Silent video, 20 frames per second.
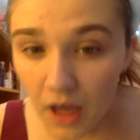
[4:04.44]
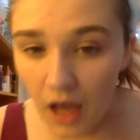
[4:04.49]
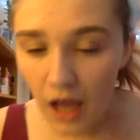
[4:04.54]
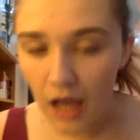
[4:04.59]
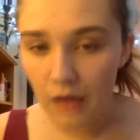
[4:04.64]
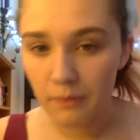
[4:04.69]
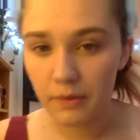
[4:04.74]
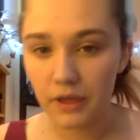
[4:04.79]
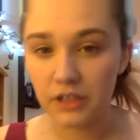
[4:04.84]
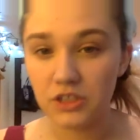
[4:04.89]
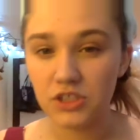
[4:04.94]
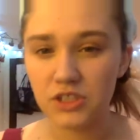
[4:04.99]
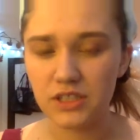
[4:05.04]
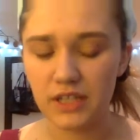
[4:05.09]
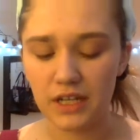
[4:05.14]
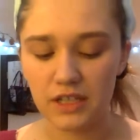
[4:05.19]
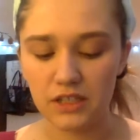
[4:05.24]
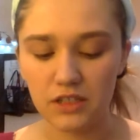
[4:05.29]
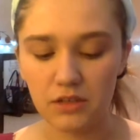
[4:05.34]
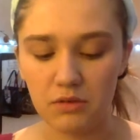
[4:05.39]
I might just
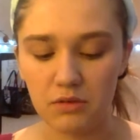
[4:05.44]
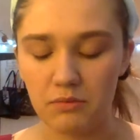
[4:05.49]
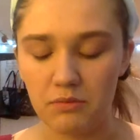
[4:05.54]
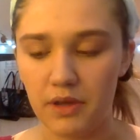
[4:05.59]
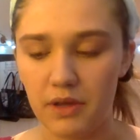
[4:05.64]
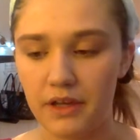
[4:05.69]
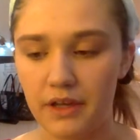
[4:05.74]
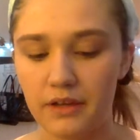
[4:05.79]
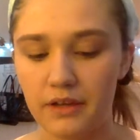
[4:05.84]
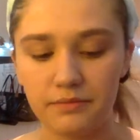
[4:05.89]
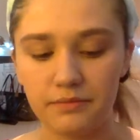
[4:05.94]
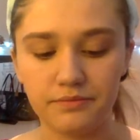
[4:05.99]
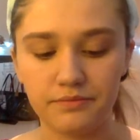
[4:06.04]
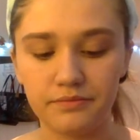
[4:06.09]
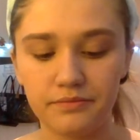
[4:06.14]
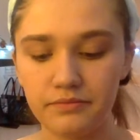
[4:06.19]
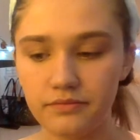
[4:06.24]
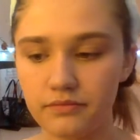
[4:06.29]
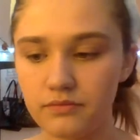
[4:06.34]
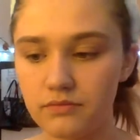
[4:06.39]
add some of my
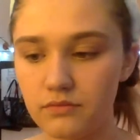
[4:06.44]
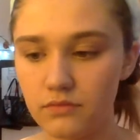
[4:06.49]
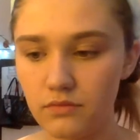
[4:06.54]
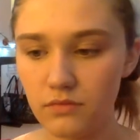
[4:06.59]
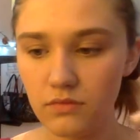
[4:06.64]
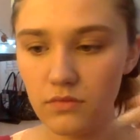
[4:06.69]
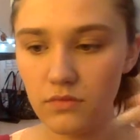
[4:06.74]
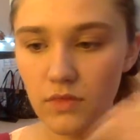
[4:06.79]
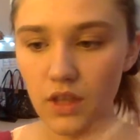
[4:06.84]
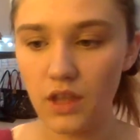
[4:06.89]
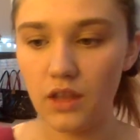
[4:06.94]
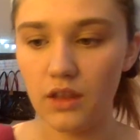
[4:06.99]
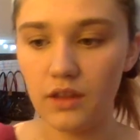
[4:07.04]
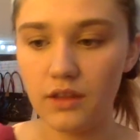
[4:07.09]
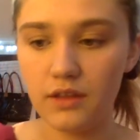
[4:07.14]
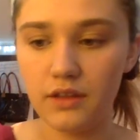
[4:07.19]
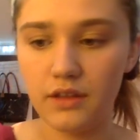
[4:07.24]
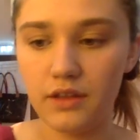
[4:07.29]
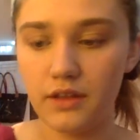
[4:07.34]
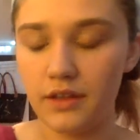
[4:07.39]

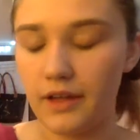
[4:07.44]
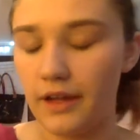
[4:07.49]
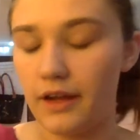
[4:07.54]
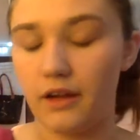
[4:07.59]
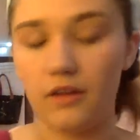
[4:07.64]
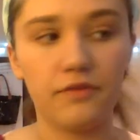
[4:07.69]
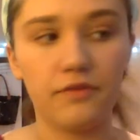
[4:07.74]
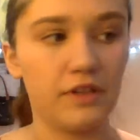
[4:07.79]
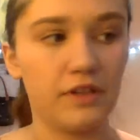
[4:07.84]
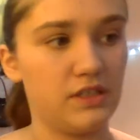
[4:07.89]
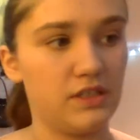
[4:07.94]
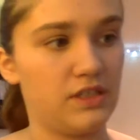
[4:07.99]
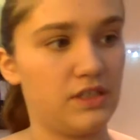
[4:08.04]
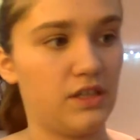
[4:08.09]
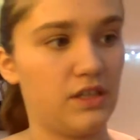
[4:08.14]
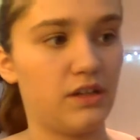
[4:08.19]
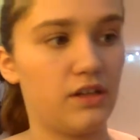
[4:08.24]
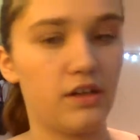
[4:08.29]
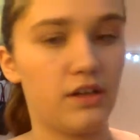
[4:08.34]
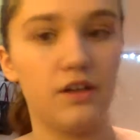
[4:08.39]
e.l.f.
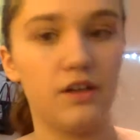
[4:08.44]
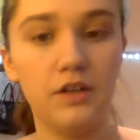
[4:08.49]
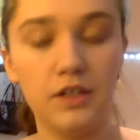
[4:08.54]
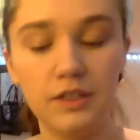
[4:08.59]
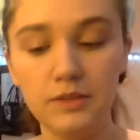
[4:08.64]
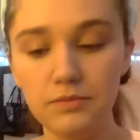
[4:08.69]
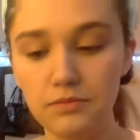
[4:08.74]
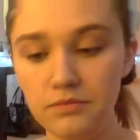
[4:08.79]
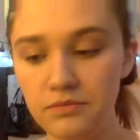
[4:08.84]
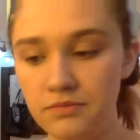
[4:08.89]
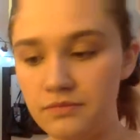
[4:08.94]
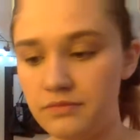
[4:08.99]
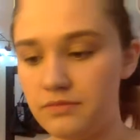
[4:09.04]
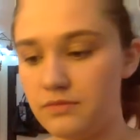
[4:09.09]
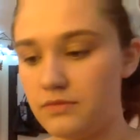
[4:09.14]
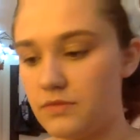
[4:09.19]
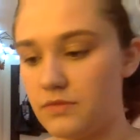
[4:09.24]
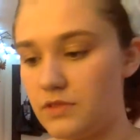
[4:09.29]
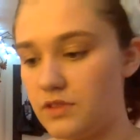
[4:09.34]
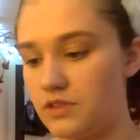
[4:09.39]
concealer
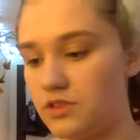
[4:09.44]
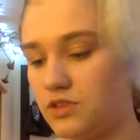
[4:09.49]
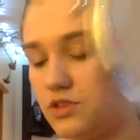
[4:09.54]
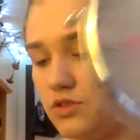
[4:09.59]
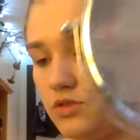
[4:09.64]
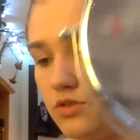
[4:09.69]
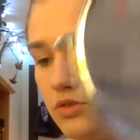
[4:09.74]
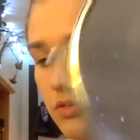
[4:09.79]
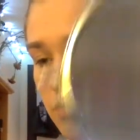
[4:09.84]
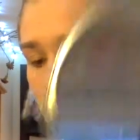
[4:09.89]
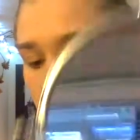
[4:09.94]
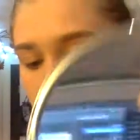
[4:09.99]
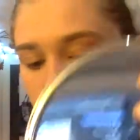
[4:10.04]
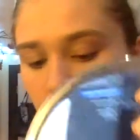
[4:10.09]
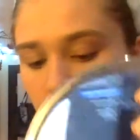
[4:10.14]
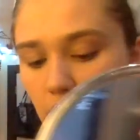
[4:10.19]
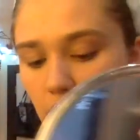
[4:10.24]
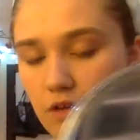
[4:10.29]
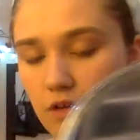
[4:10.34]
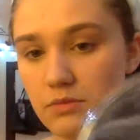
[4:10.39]
to the
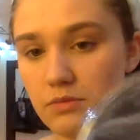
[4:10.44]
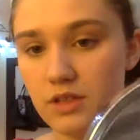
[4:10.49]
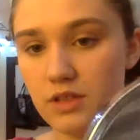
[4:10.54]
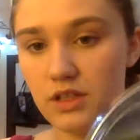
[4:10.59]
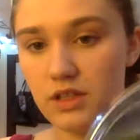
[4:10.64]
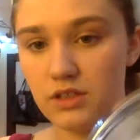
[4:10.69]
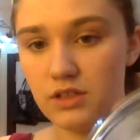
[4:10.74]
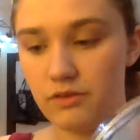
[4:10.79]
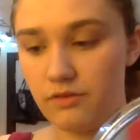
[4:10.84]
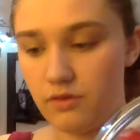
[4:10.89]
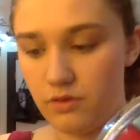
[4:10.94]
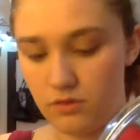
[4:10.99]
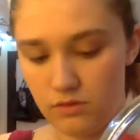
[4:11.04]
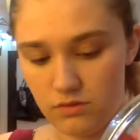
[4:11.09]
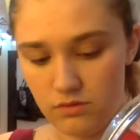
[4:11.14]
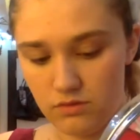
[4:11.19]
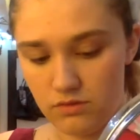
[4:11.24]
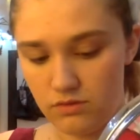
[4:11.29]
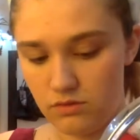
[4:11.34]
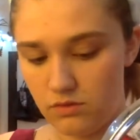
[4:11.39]
bottom of this.
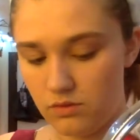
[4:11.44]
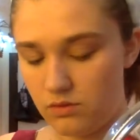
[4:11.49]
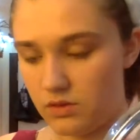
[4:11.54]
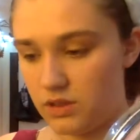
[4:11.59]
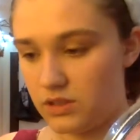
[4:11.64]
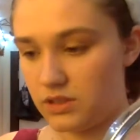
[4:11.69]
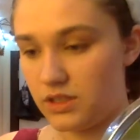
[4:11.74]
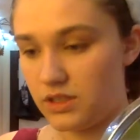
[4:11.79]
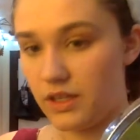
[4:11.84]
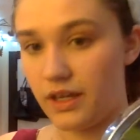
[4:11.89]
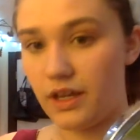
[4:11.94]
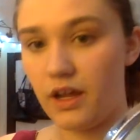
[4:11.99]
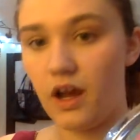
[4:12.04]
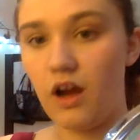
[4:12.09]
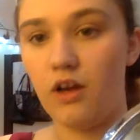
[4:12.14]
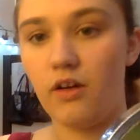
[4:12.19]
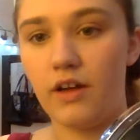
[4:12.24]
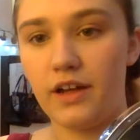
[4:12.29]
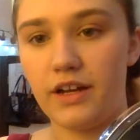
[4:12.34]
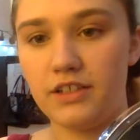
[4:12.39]
One second.
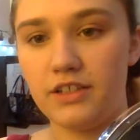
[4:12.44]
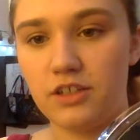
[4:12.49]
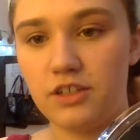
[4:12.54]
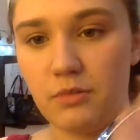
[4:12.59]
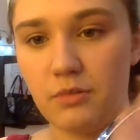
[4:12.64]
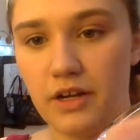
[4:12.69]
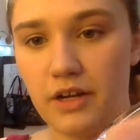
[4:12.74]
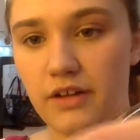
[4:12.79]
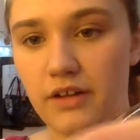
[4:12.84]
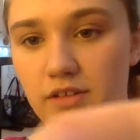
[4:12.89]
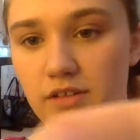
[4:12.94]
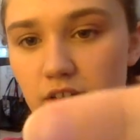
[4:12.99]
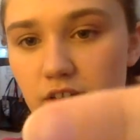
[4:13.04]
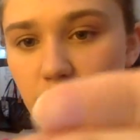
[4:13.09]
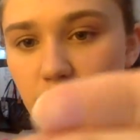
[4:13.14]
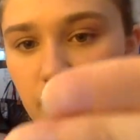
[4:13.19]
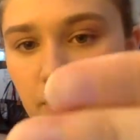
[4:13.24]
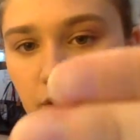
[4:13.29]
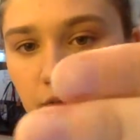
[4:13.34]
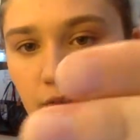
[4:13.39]
Oh, and I took my nails off,
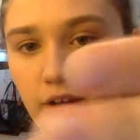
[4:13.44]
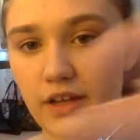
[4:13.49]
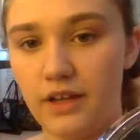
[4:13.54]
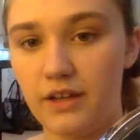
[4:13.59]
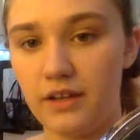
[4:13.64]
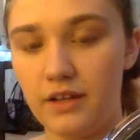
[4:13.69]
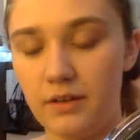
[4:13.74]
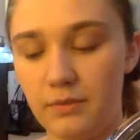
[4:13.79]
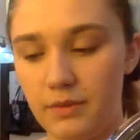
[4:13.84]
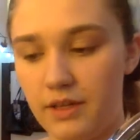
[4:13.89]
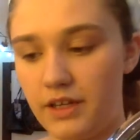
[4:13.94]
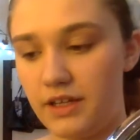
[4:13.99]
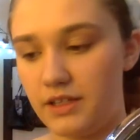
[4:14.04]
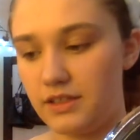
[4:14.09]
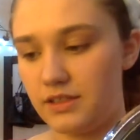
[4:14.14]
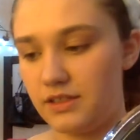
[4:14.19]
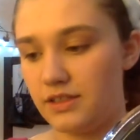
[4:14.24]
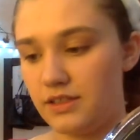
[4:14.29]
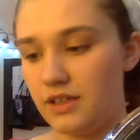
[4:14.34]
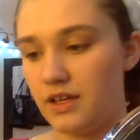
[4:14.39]
by the way,
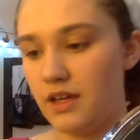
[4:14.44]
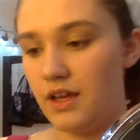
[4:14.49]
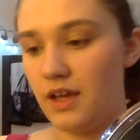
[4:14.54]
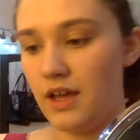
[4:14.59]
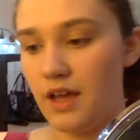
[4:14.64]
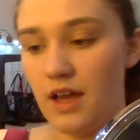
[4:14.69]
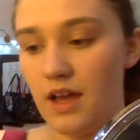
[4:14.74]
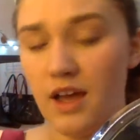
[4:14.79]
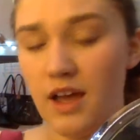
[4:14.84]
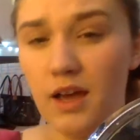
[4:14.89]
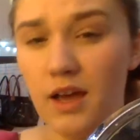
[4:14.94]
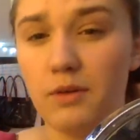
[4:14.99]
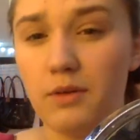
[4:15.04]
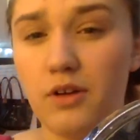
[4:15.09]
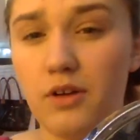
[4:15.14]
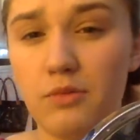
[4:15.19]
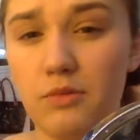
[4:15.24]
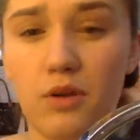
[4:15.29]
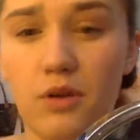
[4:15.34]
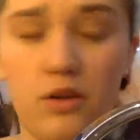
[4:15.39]
because I'm
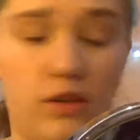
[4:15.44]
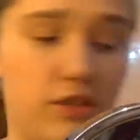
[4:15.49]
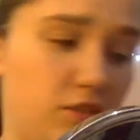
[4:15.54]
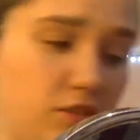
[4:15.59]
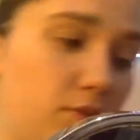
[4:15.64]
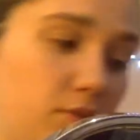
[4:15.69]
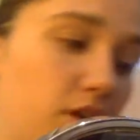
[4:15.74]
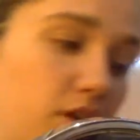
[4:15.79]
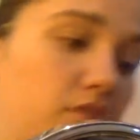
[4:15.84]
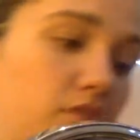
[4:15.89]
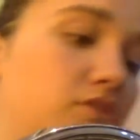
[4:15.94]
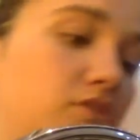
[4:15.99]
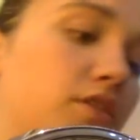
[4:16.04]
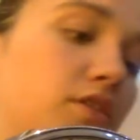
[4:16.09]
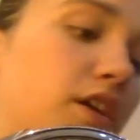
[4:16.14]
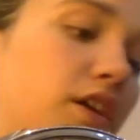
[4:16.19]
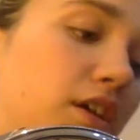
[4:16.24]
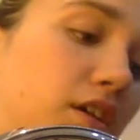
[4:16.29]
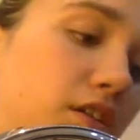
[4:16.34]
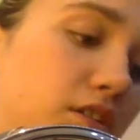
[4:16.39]
going bowling tomorrow,
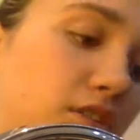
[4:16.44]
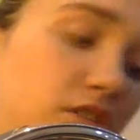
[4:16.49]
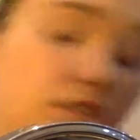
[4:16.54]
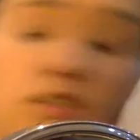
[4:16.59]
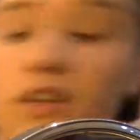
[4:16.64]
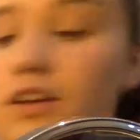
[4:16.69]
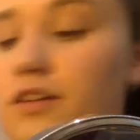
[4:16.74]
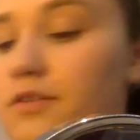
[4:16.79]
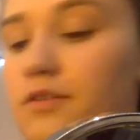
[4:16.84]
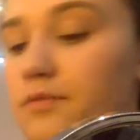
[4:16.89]
and so